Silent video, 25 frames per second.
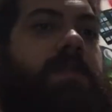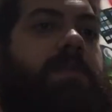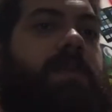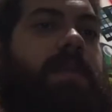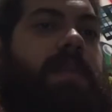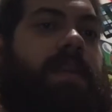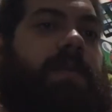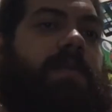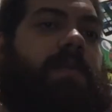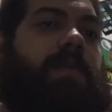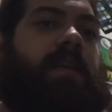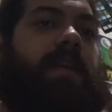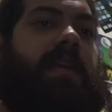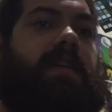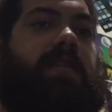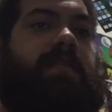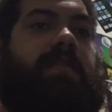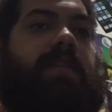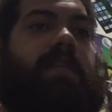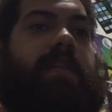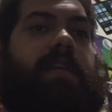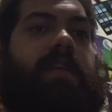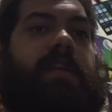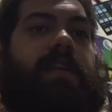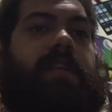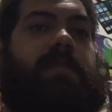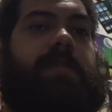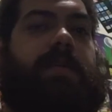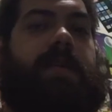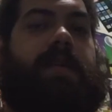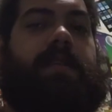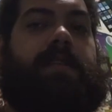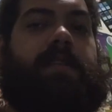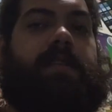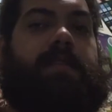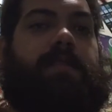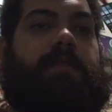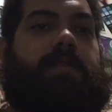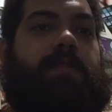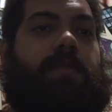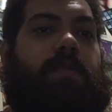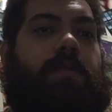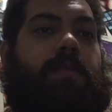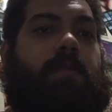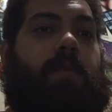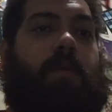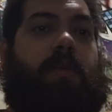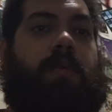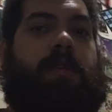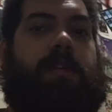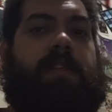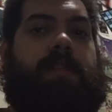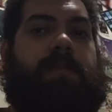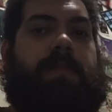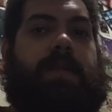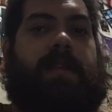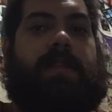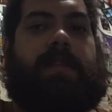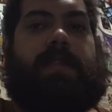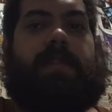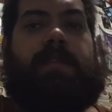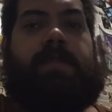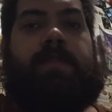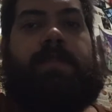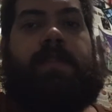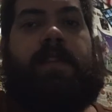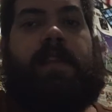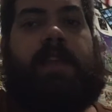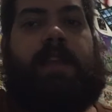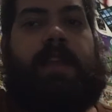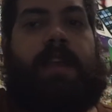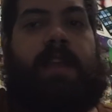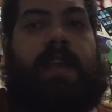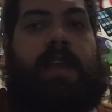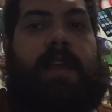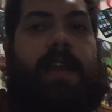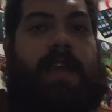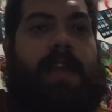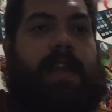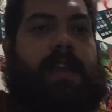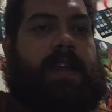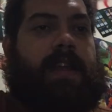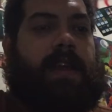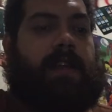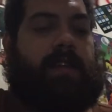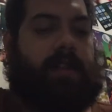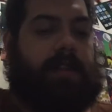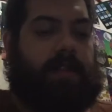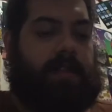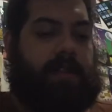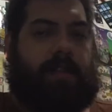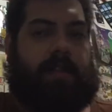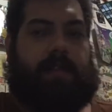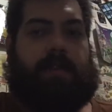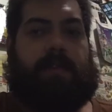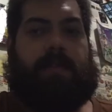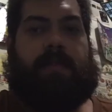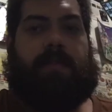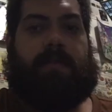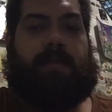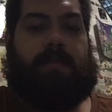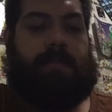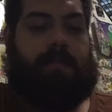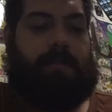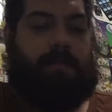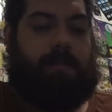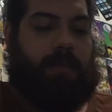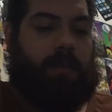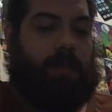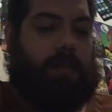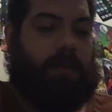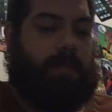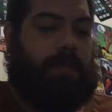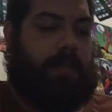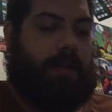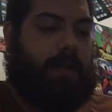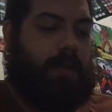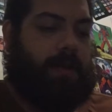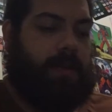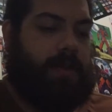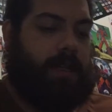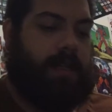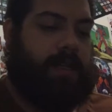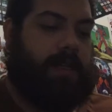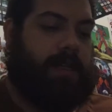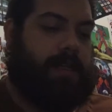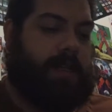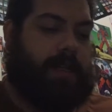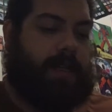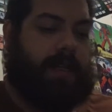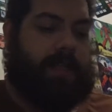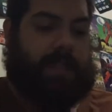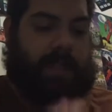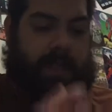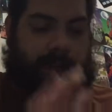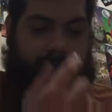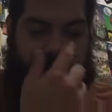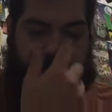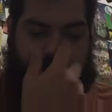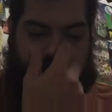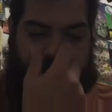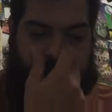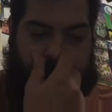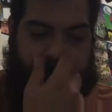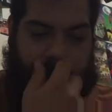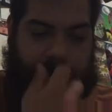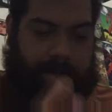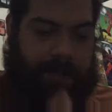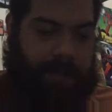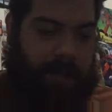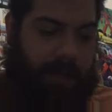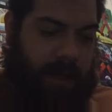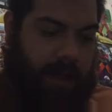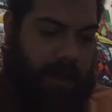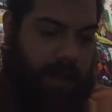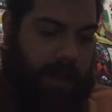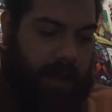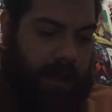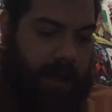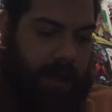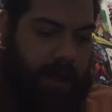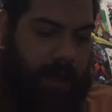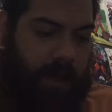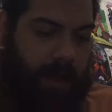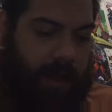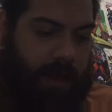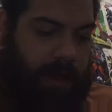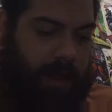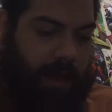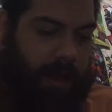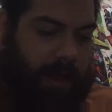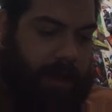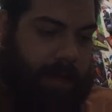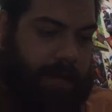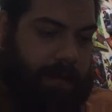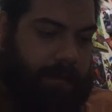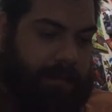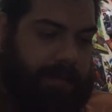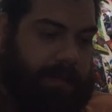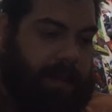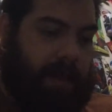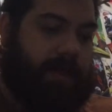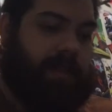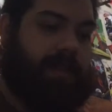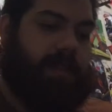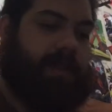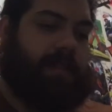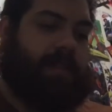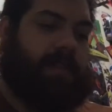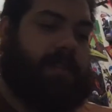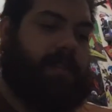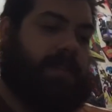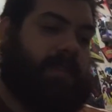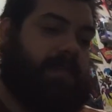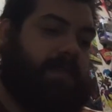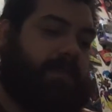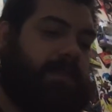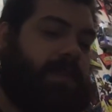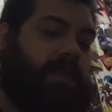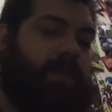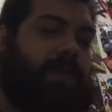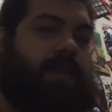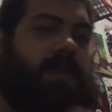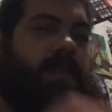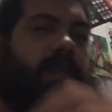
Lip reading: when they were like very expensive or more expensive, and now that they're more bulk, he decided to get rid of them. Now this is a confusing